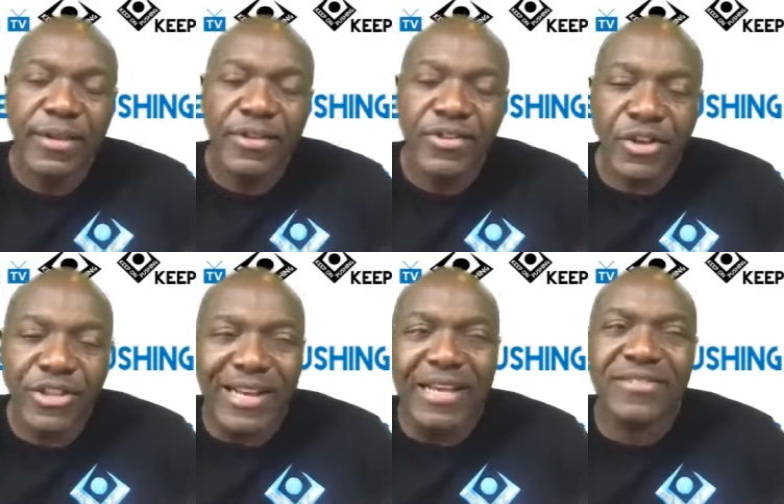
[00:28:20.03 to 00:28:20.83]
So
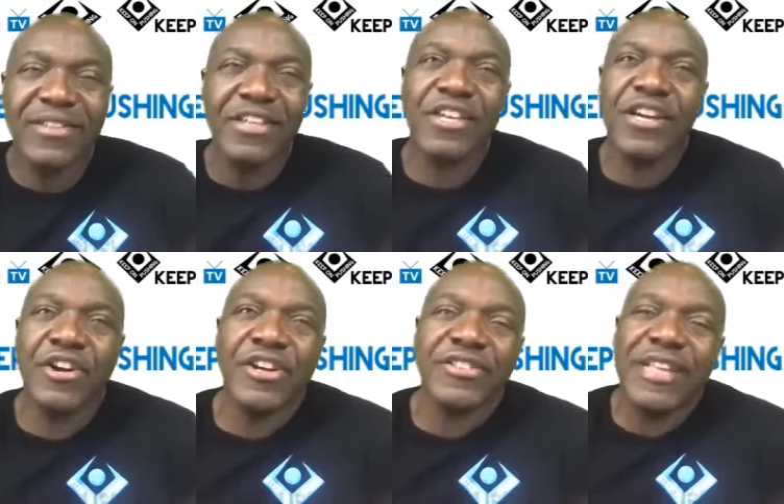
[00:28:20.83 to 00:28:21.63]
the lesson here
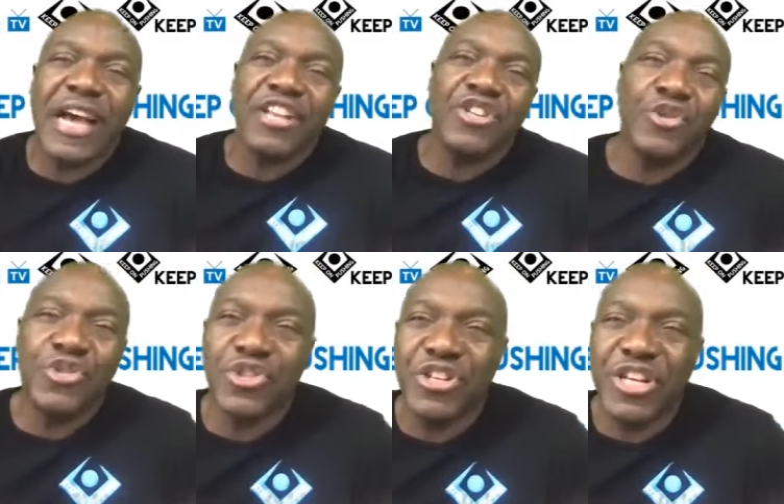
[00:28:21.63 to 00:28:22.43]
is that you
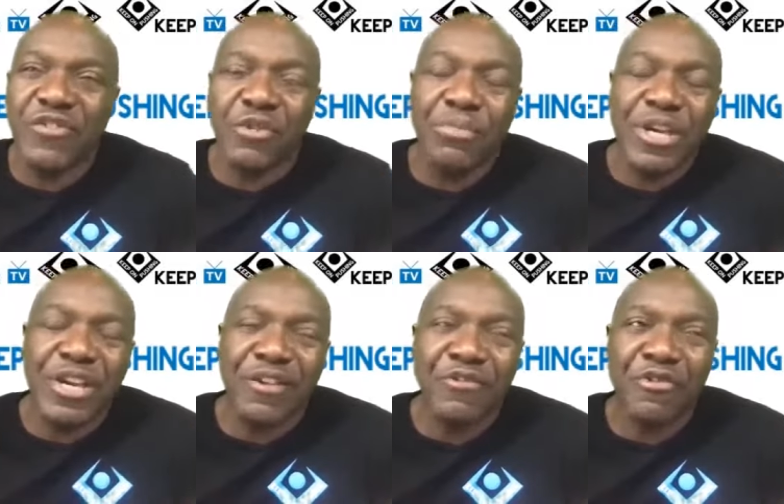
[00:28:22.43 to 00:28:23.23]
should never be
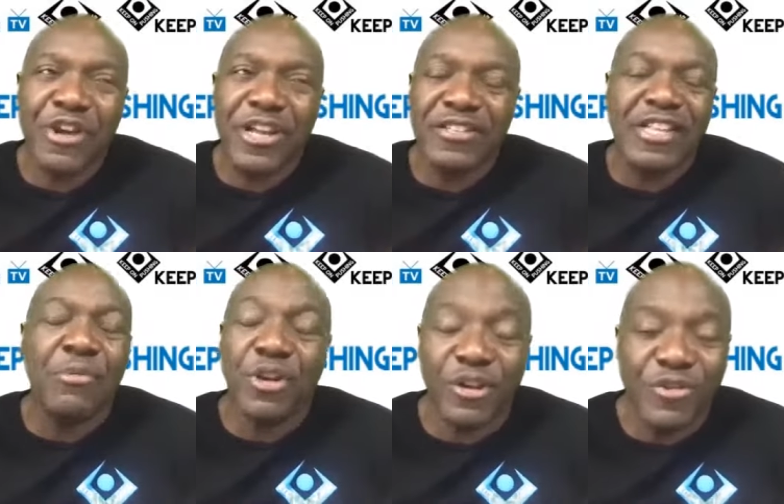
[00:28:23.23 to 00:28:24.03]
afraid to step
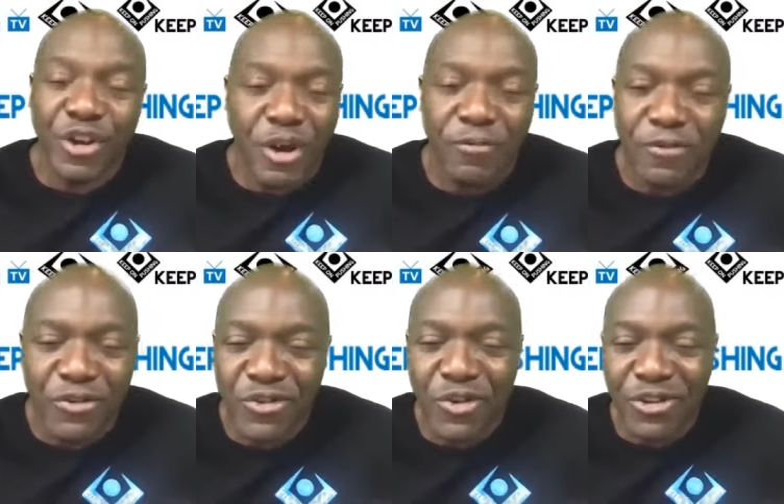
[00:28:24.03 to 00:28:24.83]
out of your comfort
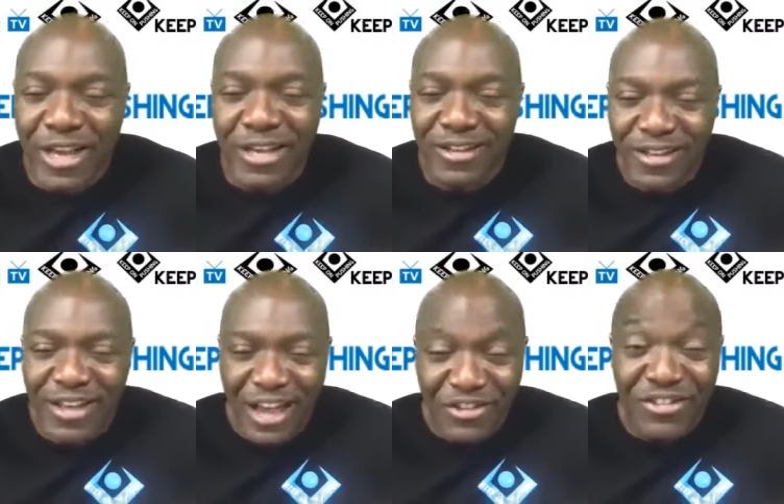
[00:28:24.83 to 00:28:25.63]
zone. That,
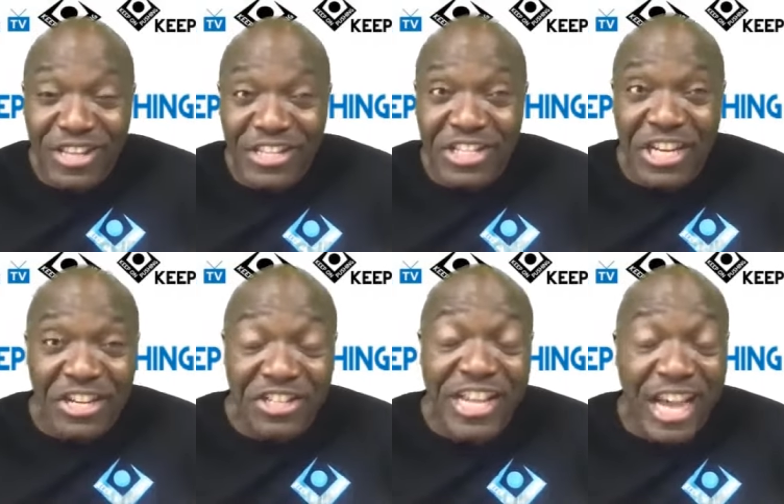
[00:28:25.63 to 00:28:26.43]
as you say,
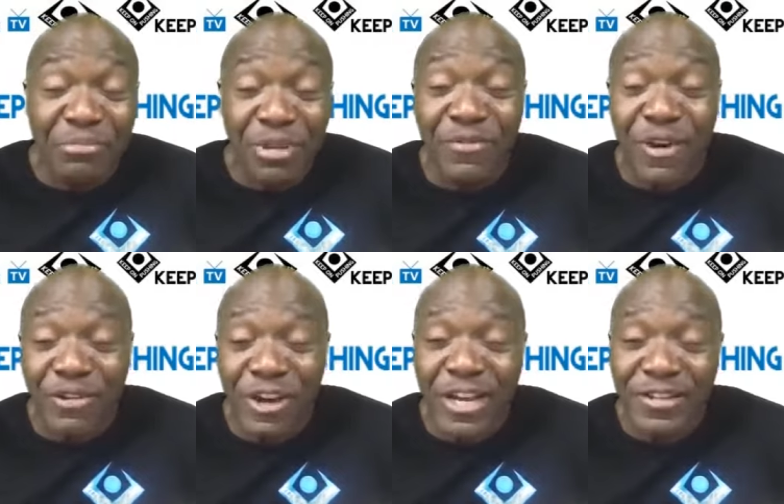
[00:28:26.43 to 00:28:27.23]
change can be fun,
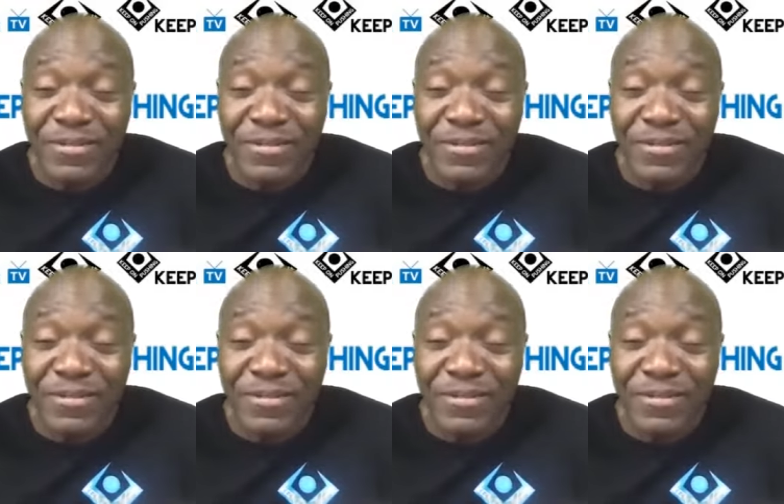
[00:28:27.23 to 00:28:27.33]
right?